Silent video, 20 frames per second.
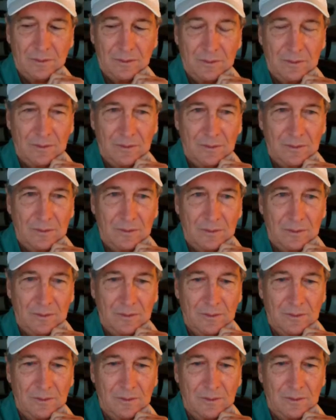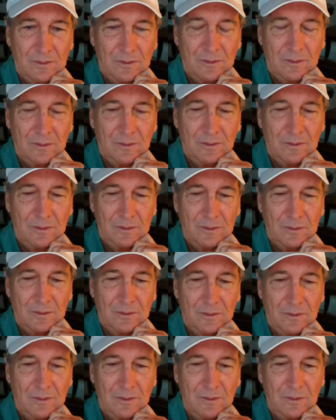
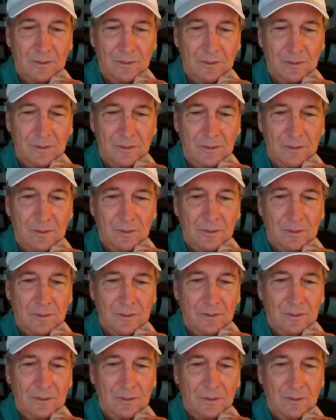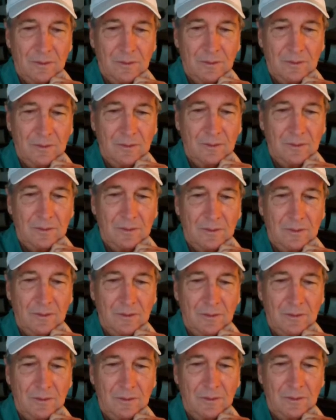
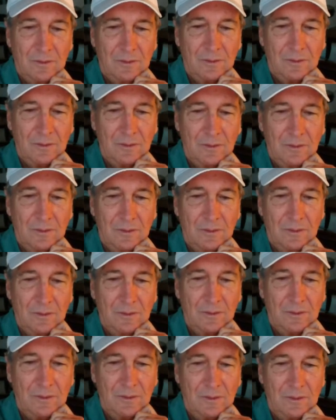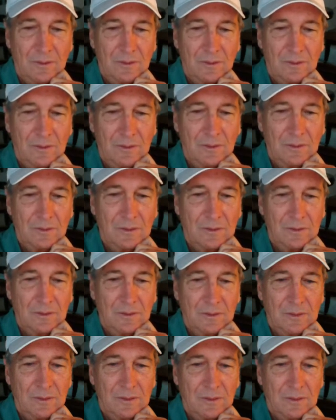
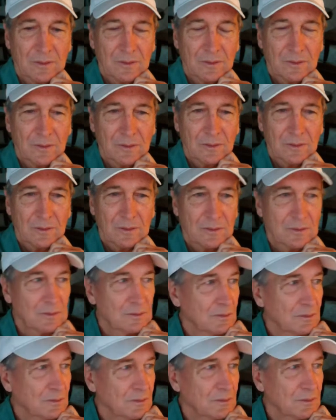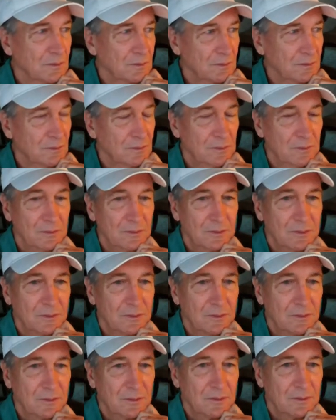(silent)